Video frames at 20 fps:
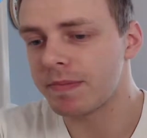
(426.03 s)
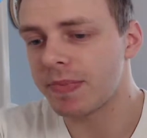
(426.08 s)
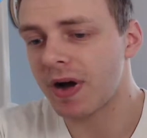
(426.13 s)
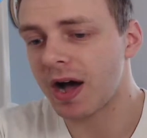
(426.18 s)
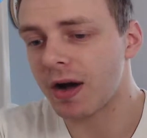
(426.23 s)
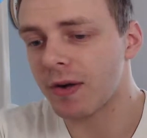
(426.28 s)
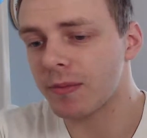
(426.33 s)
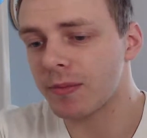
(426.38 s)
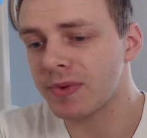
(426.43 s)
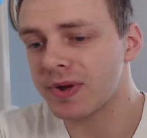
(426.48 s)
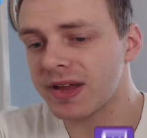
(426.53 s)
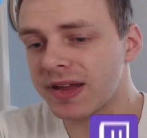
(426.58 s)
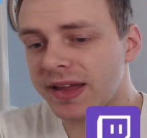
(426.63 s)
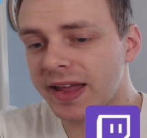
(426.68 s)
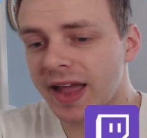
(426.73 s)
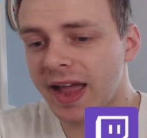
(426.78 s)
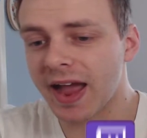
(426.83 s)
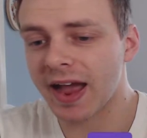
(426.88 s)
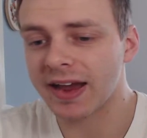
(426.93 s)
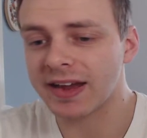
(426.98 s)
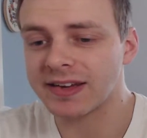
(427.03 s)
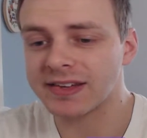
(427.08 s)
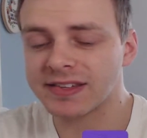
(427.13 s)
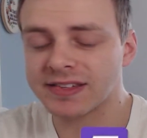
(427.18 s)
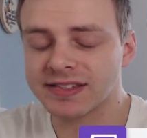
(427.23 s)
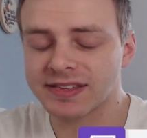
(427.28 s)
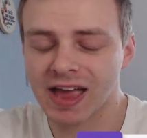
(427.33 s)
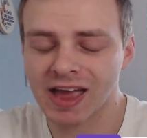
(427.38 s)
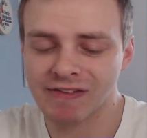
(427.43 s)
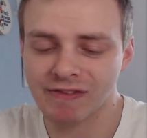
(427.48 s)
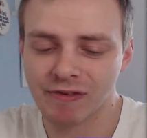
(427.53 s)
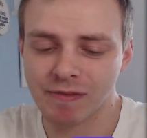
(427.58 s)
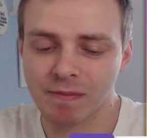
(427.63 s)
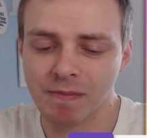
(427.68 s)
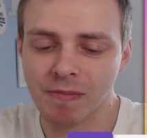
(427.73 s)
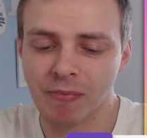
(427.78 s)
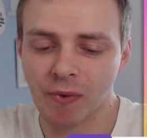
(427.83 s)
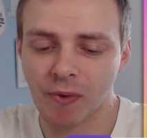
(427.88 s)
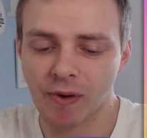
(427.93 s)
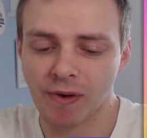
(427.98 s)
But we get a
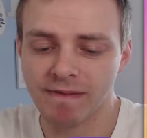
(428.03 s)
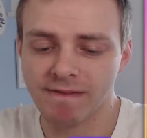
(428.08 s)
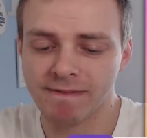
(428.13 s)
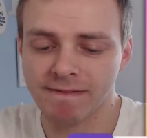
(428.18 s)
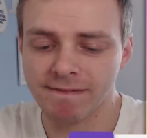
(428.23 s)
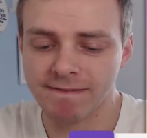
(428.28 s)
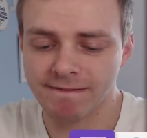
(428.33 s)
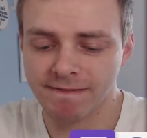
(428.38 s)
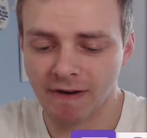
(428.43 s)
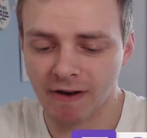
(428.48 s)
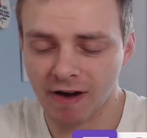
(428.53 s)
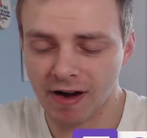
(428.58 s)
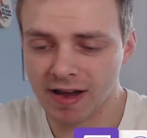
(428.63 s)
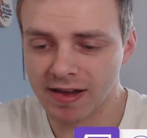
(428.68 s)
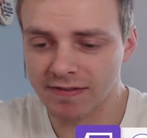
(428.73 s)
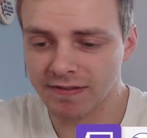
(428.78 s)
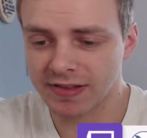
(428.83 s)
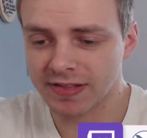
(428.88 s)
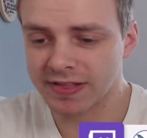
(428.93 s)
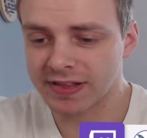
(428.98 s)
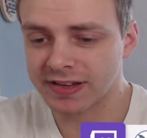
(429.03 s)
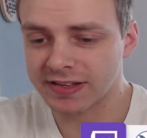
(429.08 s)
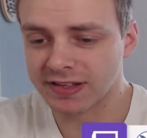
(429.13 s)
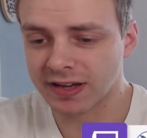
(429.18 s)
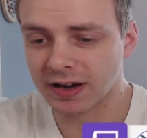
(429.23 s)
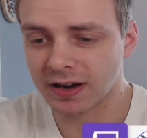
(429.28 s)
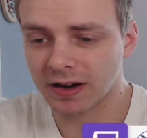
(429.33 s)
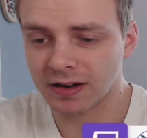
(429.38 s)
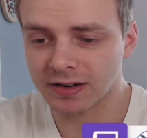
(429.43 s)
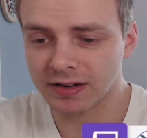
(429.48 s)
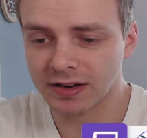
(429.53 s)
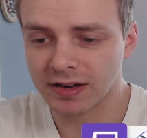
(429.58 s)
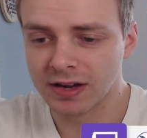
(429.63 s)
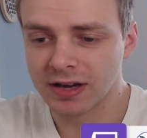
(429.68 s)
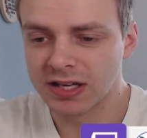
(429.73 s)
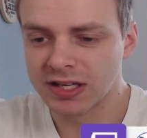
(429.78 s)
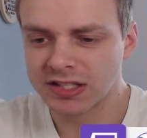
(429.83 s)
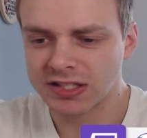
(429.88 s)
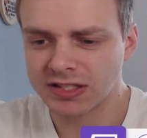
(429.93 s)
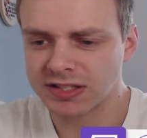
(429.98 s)
7.5 in this card.
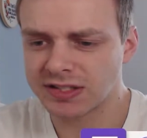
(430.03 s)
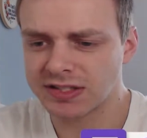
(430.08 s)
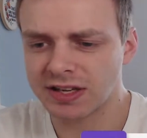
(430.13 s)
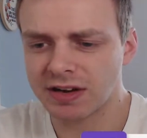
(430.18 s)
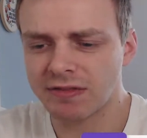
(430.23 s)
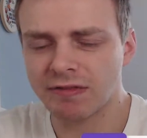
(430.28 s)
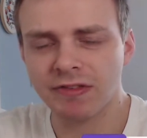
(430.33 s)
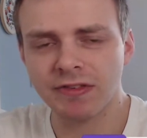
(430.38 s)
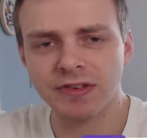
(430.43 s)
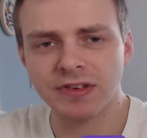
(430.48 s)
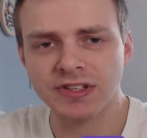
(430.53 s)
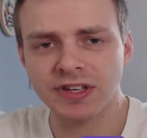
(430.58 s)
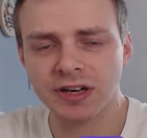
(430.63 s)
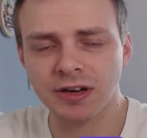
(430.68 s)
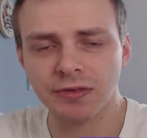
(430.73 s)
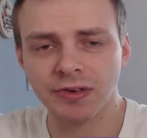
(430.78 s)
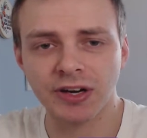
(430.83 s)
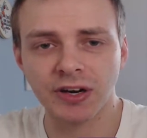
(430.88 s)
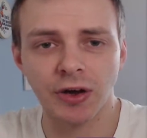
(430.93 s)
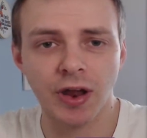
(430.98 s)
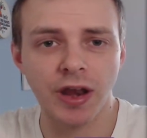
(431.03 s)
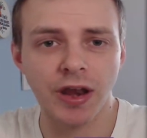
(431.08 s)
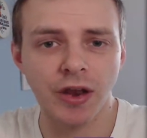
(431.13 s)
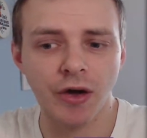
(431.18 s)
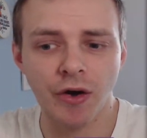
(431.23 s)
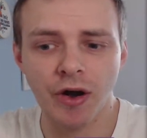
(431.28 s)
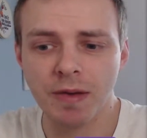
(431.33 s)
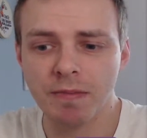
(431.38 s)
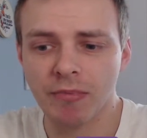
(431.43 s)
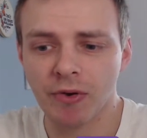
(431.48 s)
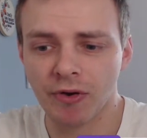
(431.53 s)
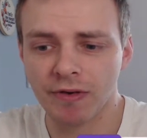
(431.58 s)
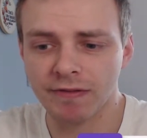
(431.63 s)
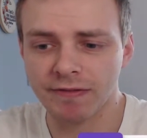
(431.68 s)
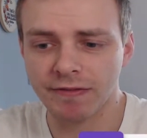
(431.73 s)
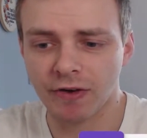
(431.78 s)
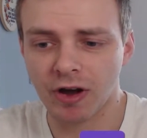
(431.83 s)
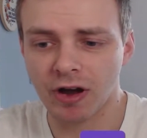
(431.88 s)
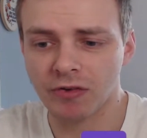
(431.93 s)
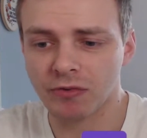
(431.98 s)
Centering got a
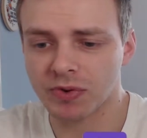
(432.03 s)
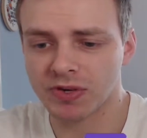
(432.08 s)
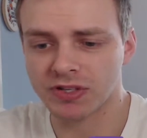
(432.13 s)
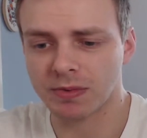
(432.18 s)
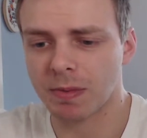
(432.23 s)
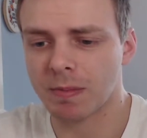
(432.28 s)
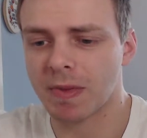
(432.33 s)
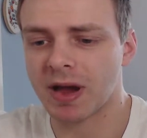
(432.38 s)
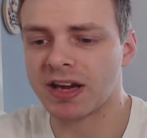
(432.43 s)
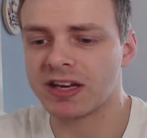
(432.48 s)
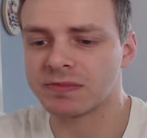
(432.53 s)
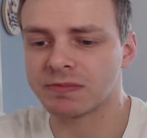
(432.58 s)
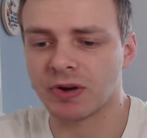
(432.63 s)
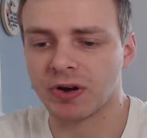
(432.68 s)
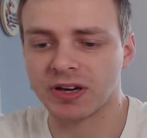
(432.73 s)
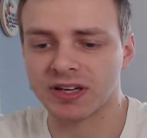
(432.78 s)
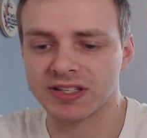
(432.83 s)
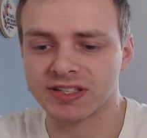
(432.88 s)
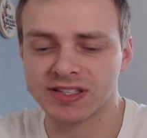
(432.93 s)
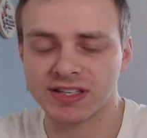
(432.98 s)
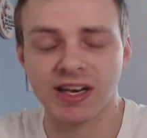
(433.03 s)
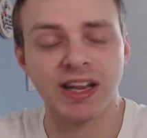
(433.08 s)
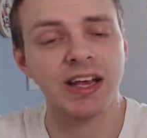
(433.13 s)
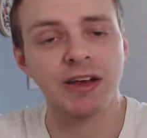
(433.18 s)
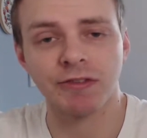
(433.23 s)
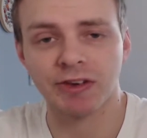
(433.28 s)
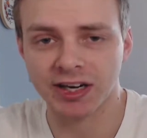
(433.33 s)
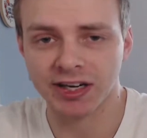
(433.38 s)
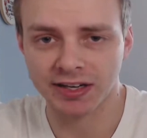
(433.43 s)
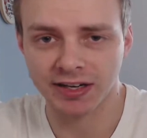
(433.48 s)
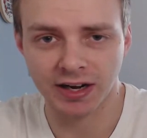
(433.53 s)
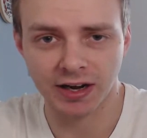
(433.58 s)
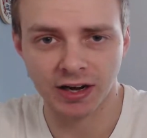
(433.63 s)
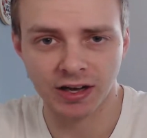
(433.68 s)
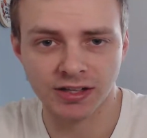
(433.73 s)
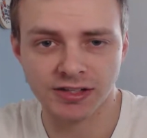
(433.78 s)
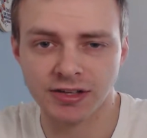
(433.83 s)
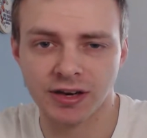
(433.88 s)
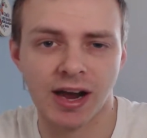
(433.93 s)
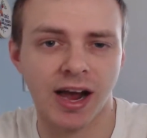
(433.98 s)
9.5, which I'm amazed by because it's an e-reader
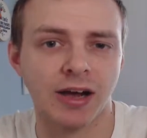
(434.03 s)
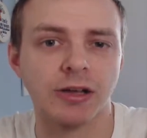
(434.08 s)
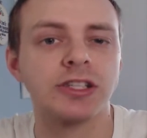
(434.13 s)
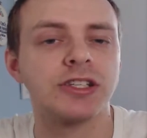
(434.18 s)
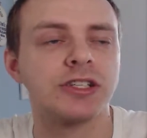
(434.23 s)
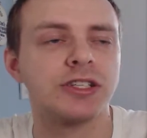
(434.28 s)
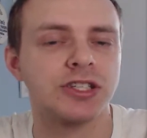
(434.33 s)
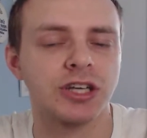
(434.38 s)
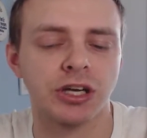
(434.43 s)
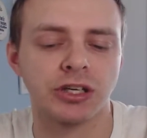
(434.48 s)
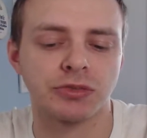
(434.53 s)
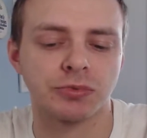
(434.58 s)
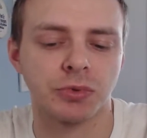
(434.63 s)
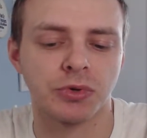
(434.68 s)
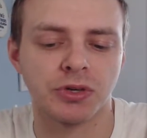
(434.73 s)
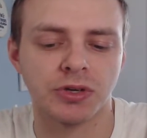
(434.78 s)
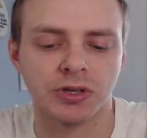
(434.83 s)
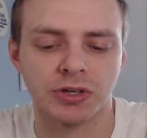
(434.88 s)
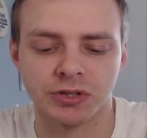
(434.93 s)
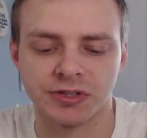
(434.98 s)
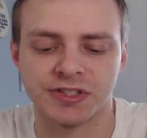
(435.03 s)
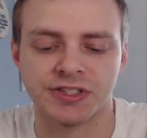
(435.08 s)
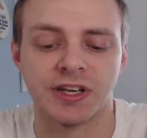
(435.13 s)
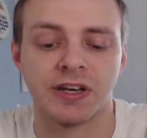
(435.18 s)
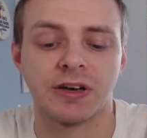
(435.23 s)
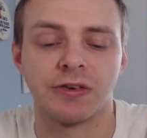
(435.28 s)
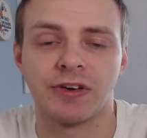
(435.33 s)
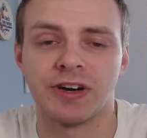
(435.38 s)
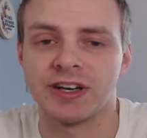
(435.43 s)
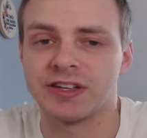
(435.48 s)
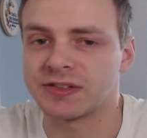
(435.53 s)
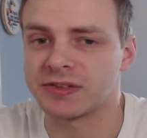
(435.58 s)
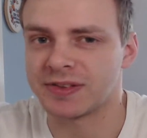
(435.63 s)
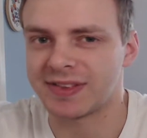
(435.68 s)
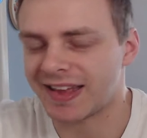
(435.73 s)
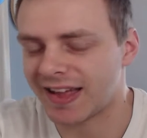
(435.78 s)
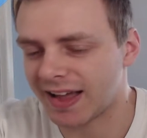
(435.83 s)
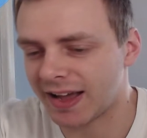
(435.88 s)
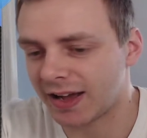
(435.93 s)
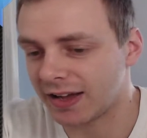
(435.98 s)
card. So how do you judge what good centering is
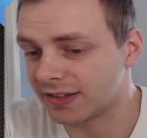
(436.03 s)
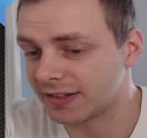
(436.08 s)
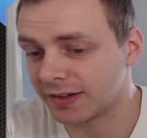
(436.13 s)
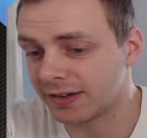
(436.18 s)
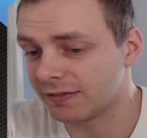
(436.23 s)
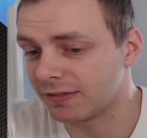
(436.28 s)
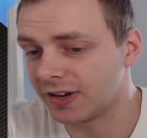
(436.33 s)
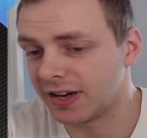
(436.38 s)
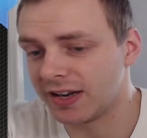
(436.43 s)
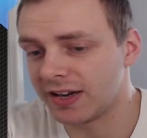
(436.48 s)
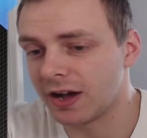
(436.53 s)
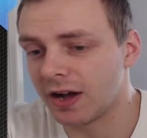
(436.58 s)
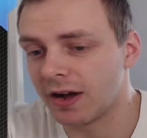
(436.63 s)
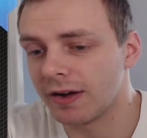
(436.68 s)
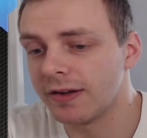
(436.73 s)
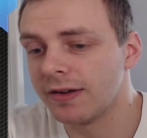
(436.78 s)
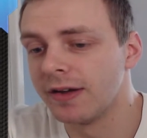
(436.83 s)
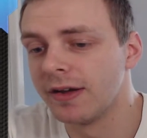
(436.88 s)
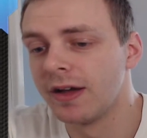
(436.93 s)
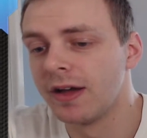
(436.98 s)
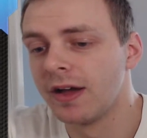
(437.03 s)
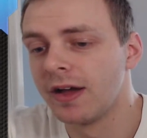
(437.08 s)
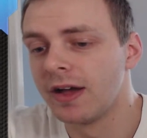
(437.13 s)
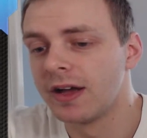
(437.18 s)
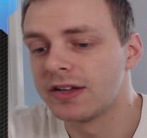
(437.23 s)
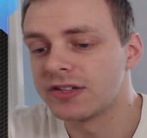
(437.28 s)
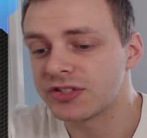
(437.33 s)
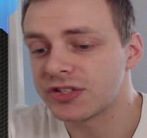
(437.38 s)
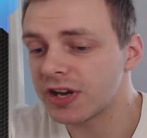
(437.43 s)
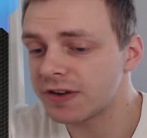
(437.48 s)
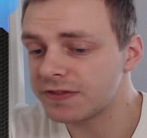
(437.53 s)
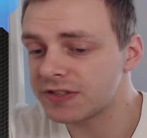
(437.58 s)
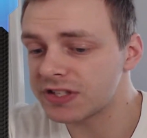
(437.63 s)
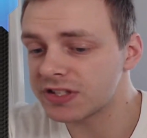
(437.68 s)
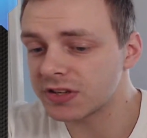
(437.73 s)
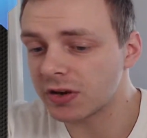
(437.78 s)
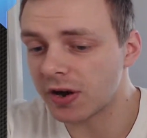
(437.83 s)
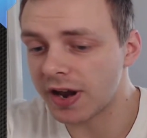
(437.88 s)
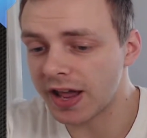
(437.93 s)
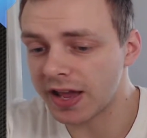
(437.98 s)
on that? I don't really know.
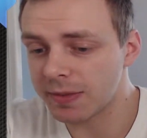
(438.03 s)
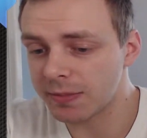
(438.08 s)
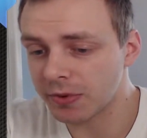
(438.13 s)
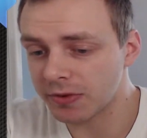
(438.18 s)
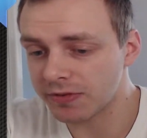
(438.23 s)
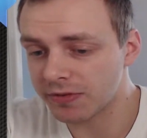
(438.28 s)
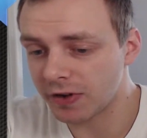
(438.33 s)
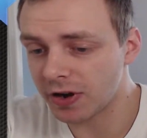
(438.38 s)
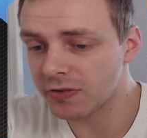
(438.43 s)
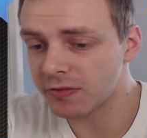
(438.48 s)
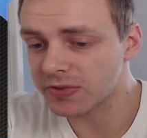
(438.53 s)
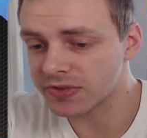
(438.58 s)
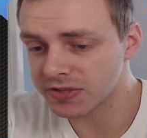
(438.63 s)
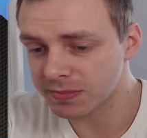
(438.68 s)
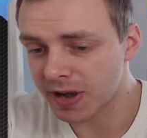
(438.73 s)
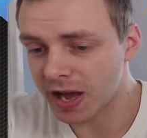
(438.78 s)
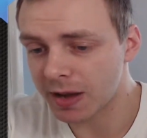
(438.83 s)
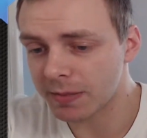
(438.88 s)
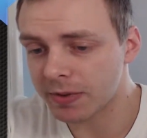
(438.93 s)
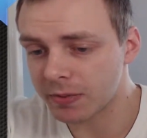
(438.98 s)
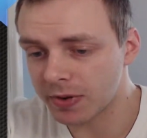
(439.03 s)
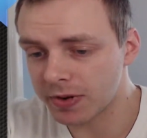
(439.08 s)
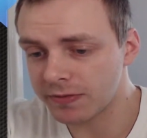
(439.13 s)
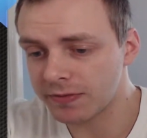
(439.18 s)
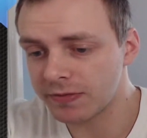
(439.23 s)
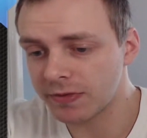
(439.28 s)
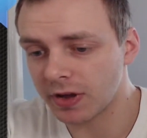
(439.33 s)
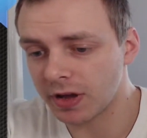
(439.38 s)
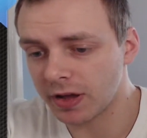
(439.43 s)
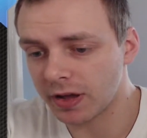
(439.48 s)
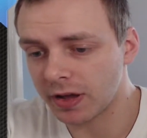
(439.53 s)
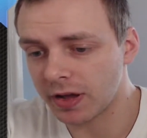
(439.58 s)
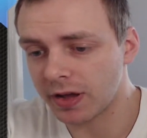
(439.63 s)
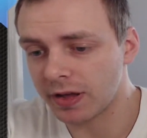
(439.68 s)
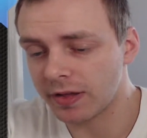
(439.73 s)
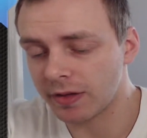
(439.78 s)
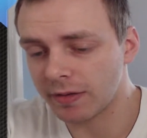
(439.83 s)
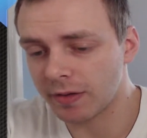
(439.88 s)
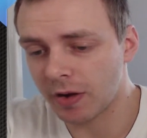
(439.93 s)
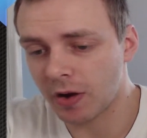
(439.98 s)
Surface has got an 8.5, which I'm happy with.
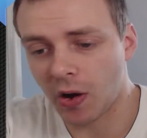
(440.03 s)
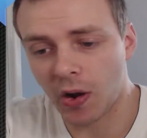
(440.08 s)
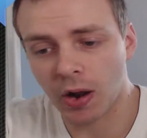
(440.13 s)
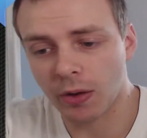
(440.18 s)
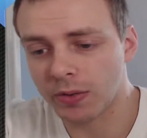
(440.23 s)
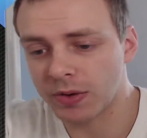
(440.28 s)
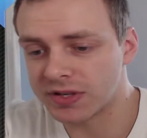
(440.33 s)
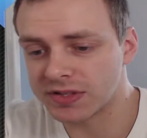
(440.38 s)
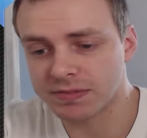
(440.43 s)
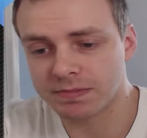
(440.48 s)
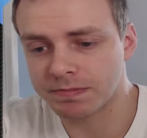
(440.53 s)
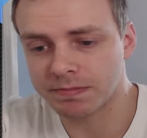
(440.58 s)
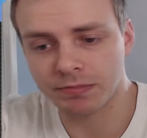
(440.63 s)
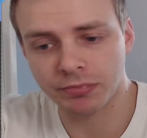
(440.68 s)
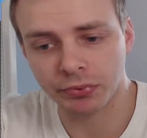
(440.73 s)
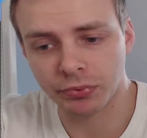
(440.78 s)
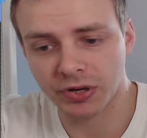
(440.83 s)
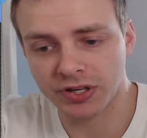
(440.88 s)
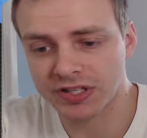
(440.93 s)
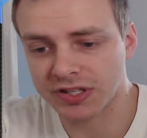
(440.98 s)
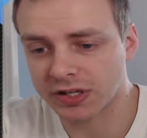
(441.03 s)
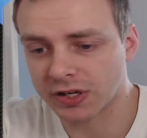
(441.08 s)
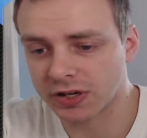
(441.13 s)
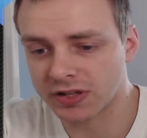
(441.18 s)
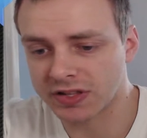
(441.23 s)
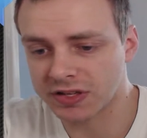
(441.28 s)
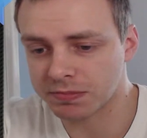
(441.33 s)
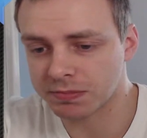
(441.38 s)
Holo is pretty good.